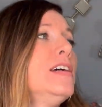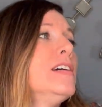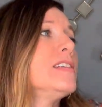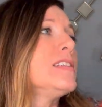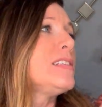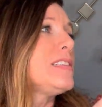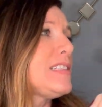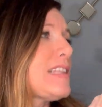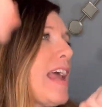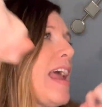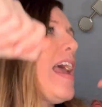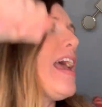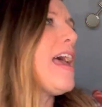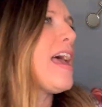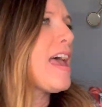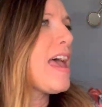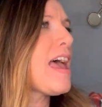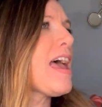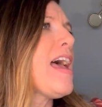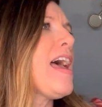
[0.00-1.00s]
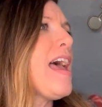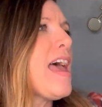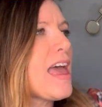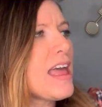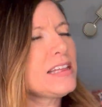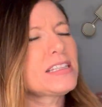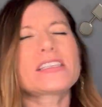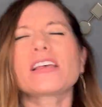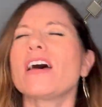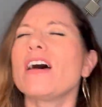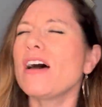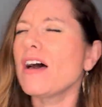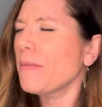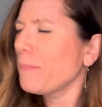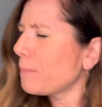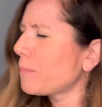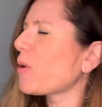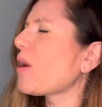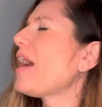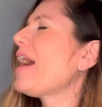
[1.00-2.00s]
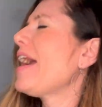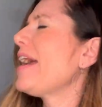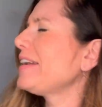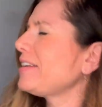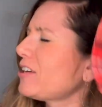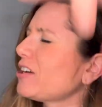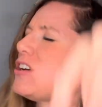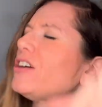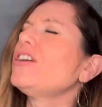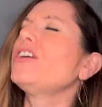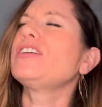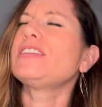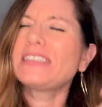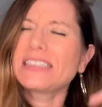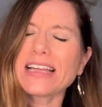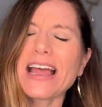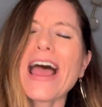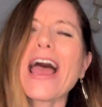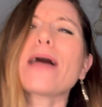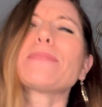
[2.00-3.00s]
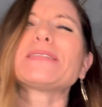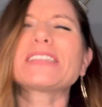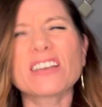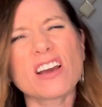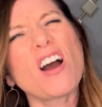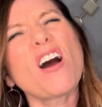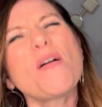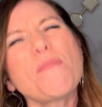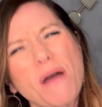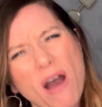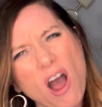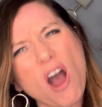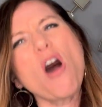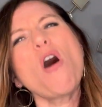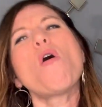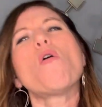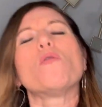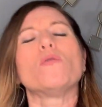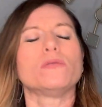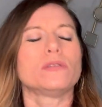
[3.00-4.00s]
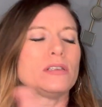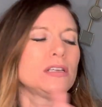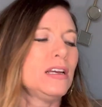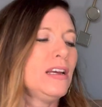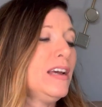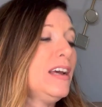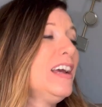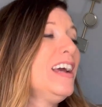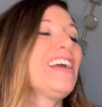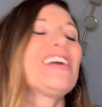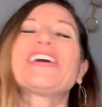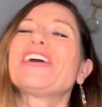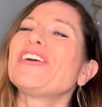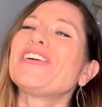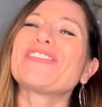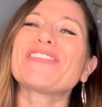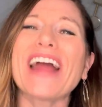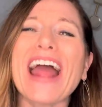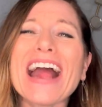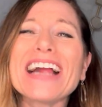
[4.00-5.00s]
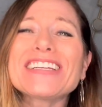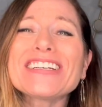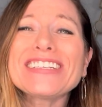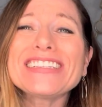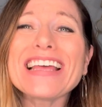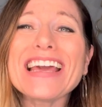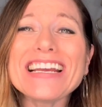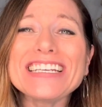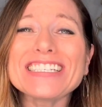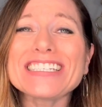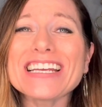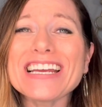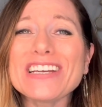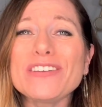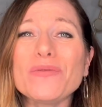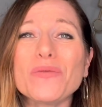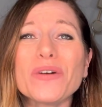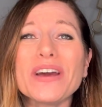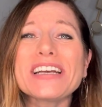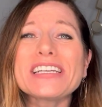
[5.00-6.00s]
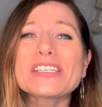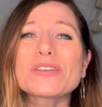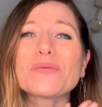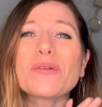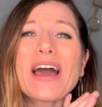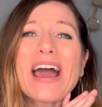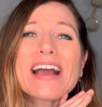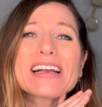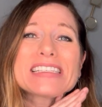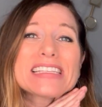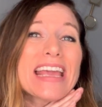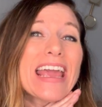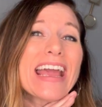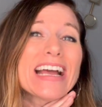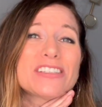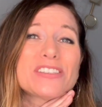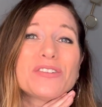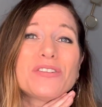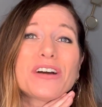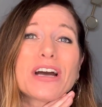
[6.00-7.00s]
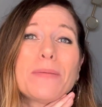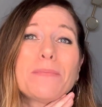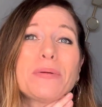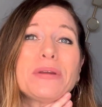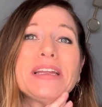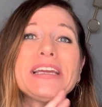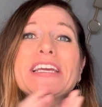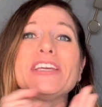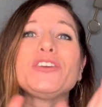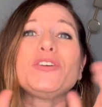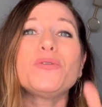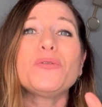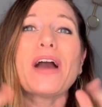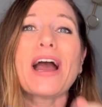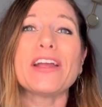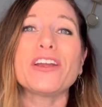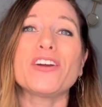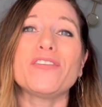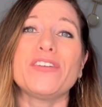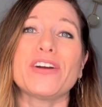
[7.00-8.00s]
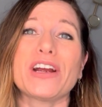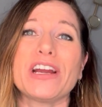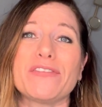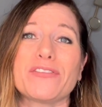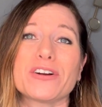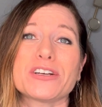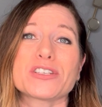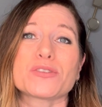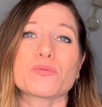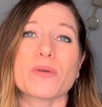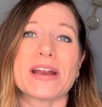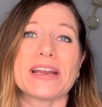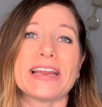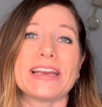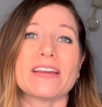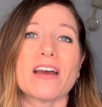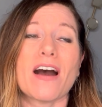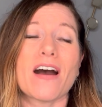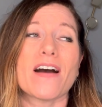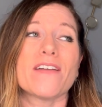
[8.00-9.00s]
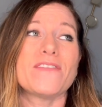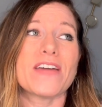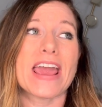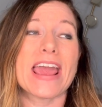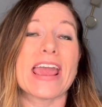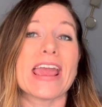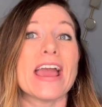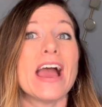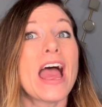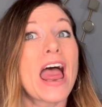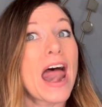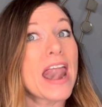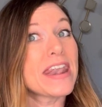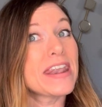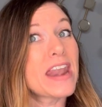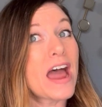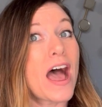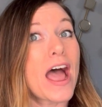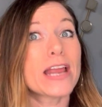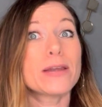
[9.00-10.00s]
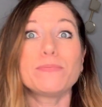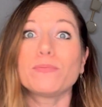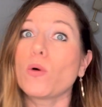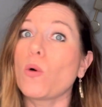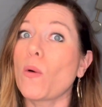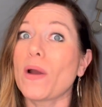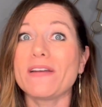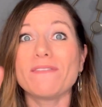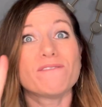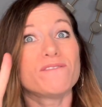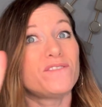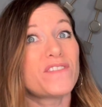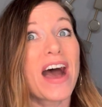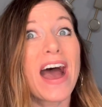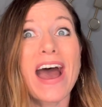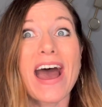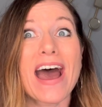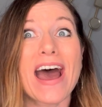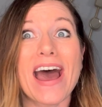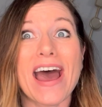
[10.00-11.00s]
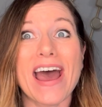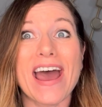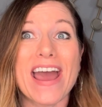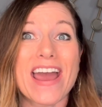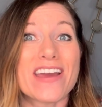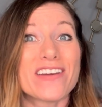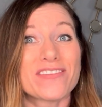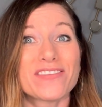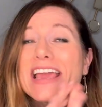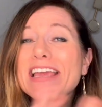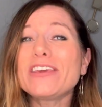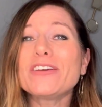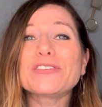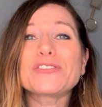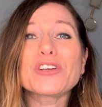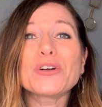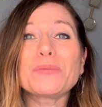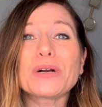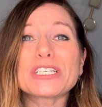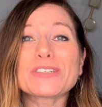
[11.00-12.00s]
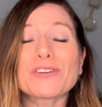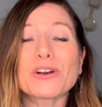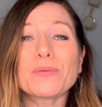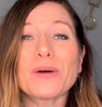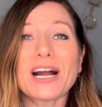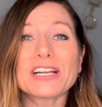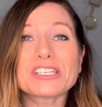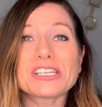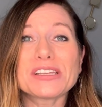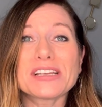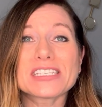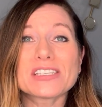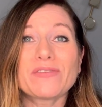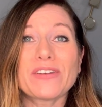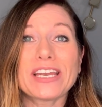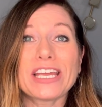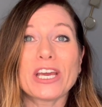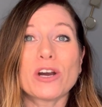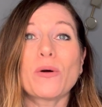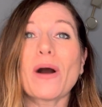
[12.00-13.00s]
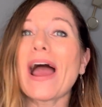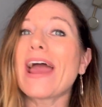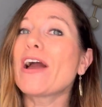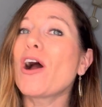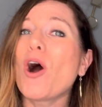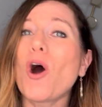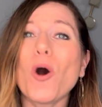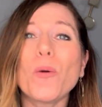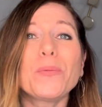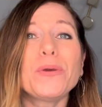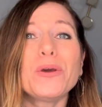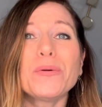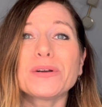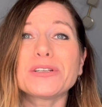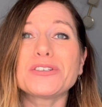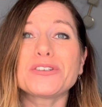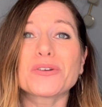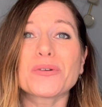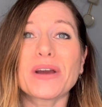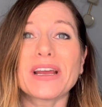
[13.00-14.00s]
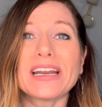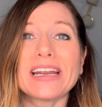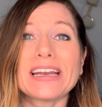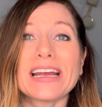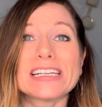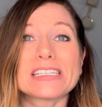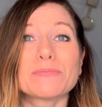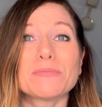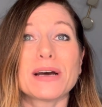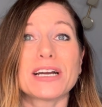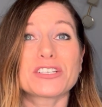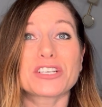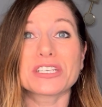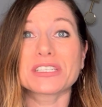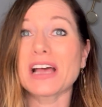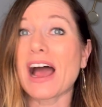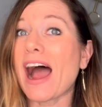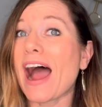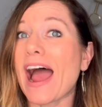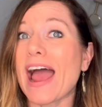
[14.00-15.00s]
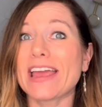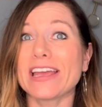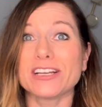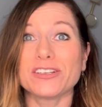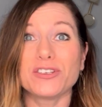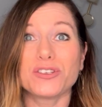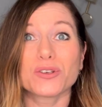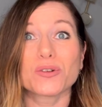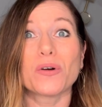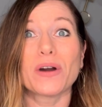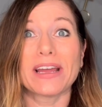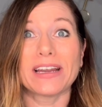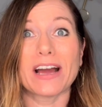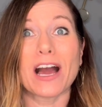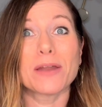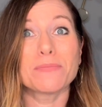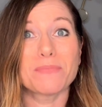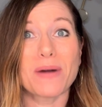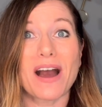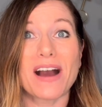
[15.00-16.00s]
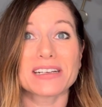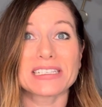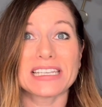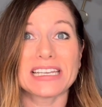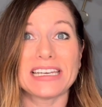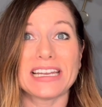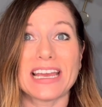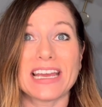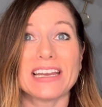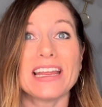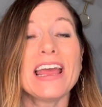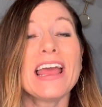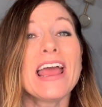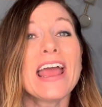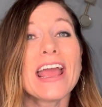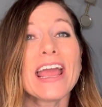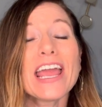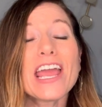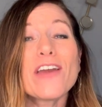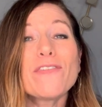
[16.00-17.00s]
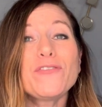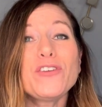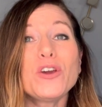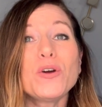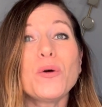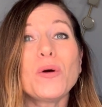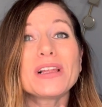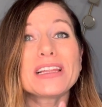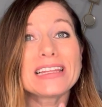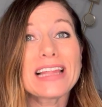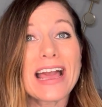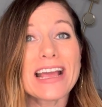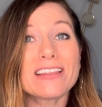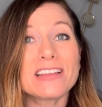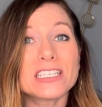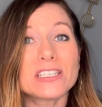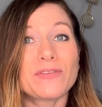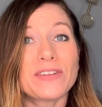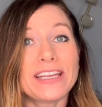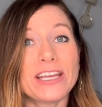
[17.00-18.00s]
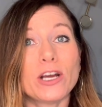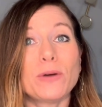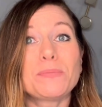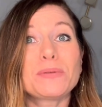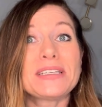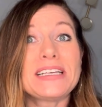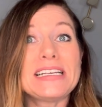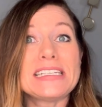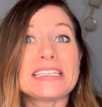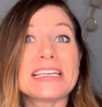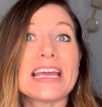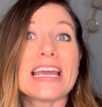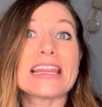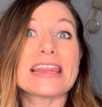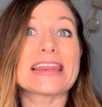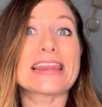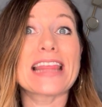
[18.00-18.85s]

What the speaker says: Celebrate good times. Come on. Congratulations, Wix Wax Candle Company. You got your very first rating of a 9.5. Thank you so much for watching this video. I hope you enjoyed it as much as I enjoyed unboxing it. If you like this video, please hit